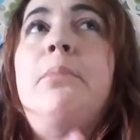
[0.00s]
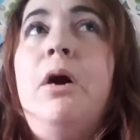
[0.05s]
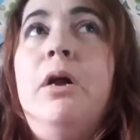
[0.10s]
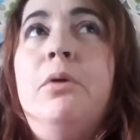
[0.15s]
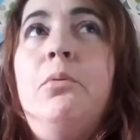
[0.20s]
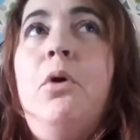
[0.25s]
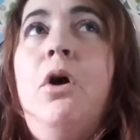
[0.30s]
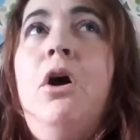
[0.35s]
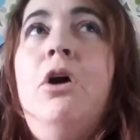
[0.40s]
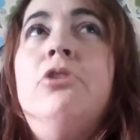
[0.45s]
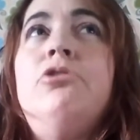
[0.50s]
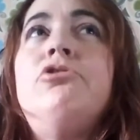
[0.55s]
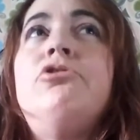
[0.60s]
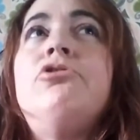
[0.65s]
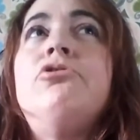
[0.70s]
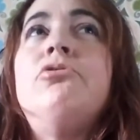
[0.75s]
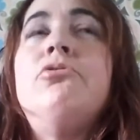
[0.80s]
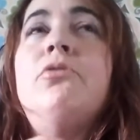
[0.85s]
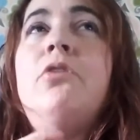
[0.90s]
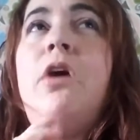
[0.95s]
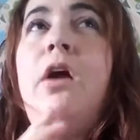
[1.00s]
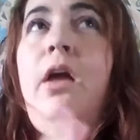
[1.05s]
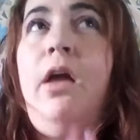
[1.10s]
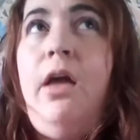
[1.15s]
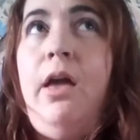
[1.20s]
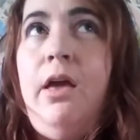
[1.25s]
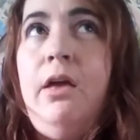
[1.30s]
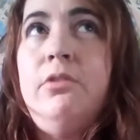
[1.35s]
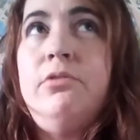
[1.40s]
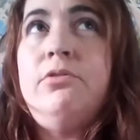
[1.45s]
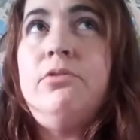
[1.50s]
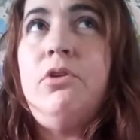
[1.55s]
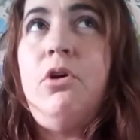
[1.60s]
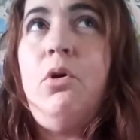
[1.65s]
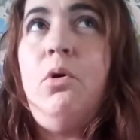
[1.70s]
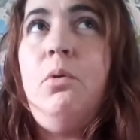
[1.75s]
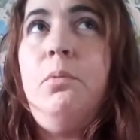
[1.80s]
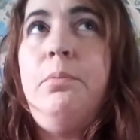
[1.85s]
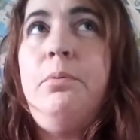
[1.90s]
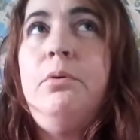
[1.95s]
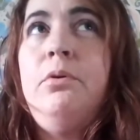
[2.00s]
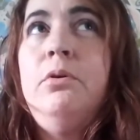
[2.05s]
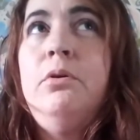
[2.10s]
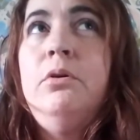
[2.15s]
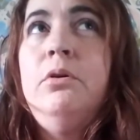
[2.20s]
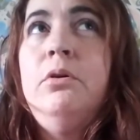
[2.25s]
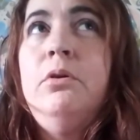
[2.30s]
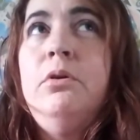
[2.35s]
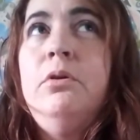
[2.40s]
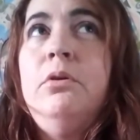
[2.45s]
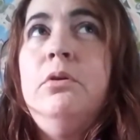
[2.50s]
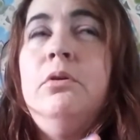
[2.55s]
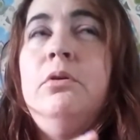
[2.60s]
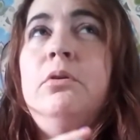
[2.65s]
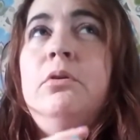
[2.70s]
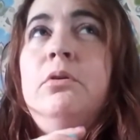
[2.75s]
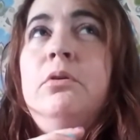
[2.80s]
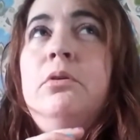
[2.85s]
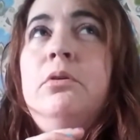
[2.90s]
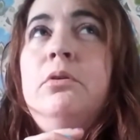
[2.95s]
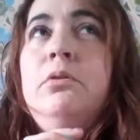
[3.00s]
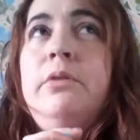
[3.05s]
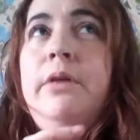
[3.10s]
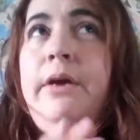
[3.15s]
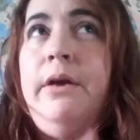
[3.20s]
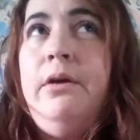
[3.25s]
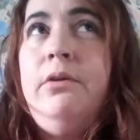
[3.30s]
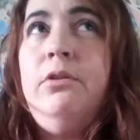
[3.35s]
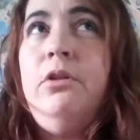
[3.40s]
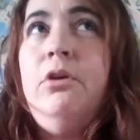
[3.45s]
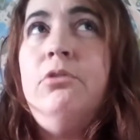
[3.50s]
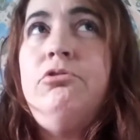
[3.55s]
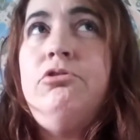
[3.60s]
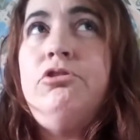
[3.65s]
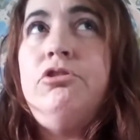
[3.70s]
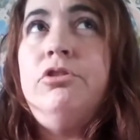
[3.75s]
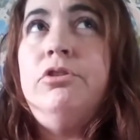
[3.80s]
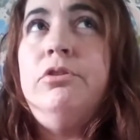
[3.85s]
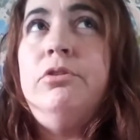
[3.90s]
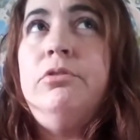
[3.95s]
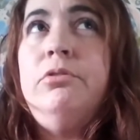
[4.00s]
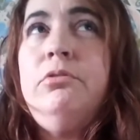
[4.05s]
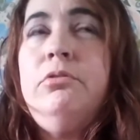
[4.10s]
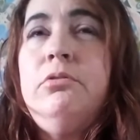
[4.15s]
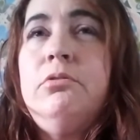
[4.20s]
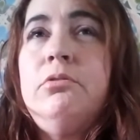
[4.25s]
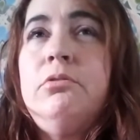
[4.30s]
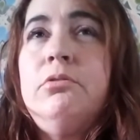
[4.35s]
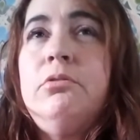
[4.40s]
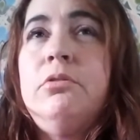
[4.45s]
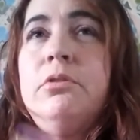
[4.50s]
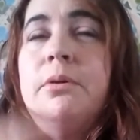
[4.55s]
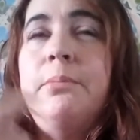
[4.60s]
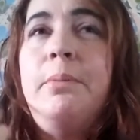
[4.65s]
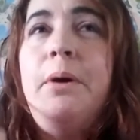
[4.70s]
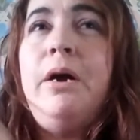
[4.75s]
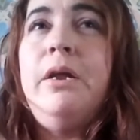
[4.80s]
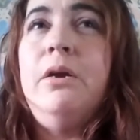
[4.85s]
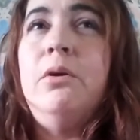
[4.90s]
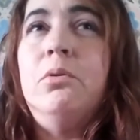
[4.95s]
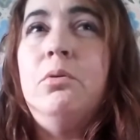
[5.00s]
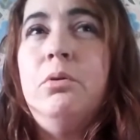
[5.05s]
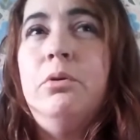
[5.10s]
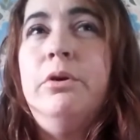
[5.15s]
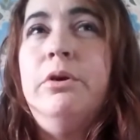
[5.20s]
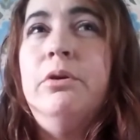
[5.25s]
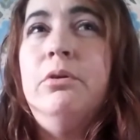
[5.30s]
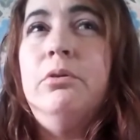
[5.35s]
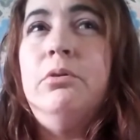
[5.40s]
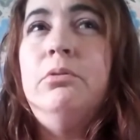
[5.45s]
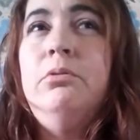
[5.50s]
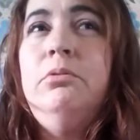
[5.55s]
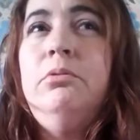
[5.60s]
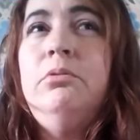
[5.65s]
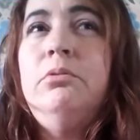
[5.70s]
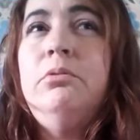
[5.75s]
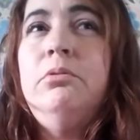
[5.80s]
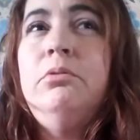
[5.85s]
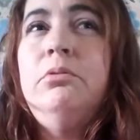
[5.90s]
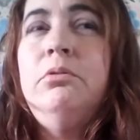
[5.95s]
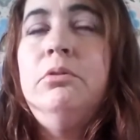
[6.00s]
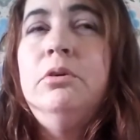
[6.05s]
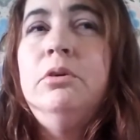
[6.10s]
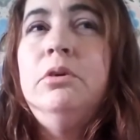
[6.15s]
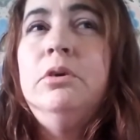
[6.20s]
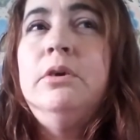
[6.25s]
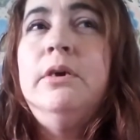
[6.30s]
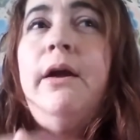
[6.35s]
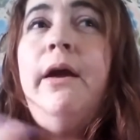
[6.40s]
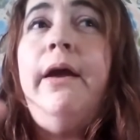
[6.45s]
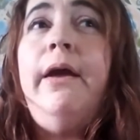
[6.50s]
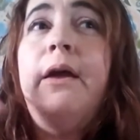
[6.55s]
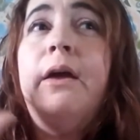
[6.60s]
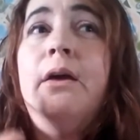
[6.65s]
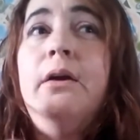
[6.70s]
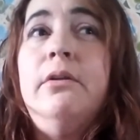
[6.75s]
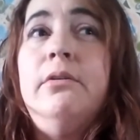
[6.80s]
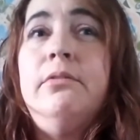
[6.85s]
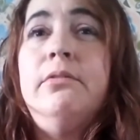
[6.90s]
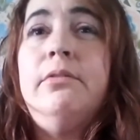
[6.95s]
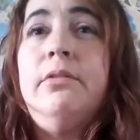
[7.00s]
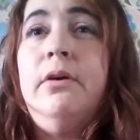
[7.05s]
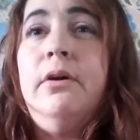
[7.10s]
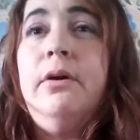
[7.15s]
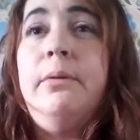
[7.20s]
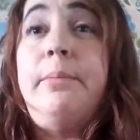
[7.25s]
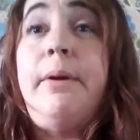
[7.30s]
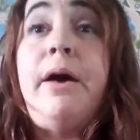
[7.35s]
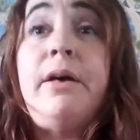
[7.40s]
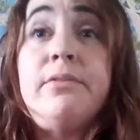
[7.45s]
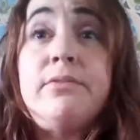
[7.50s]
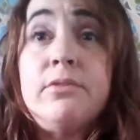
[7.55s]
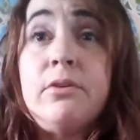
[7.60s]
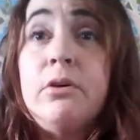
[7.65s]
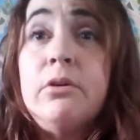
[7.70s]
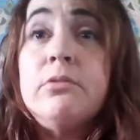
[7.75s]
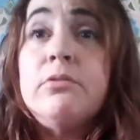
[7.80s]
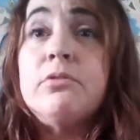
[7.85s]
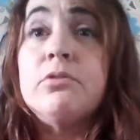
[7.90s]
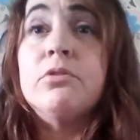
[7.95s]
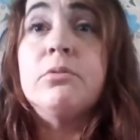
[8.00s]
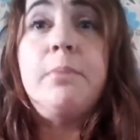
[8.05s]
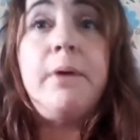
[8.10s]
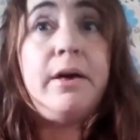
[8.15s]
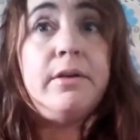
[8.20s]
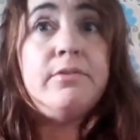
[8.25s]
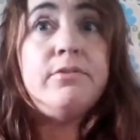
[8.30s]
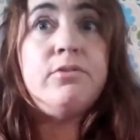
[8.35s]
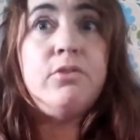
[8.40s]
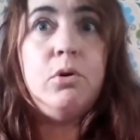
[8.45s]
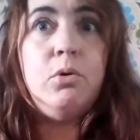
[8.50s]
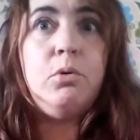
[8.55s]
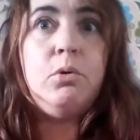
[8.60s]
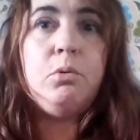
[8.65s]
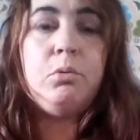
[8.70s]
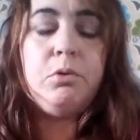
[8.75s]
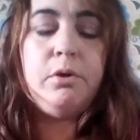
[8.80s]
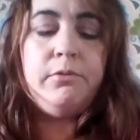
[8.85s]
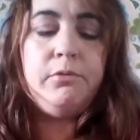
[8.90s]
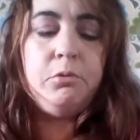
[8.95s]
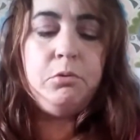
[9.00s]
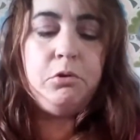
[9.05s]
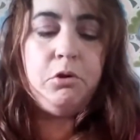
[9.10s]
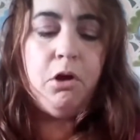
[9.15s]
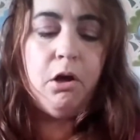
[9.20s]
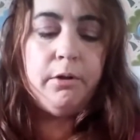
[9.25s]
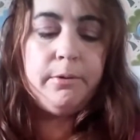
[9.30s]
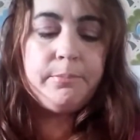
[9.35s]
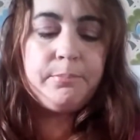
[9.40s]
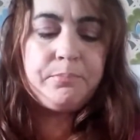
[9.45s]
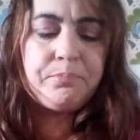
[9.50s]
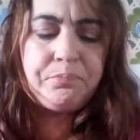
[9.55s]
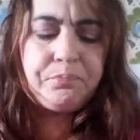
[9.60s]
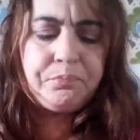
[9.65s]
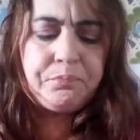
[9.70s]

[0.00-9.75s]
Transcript: body wash, hand soap, the hand lotion, the body oil, and the bath salt, or the bath soap, whatever you want to call it.